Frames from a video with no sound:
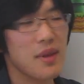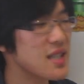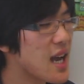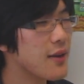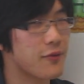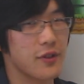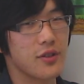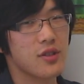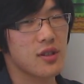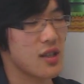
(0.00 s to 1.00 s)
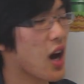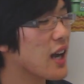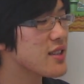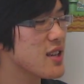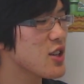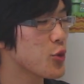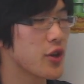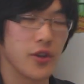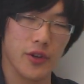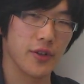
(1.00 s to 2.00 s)
It's average. The ideas were
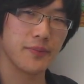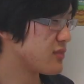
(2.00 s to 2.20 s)
good.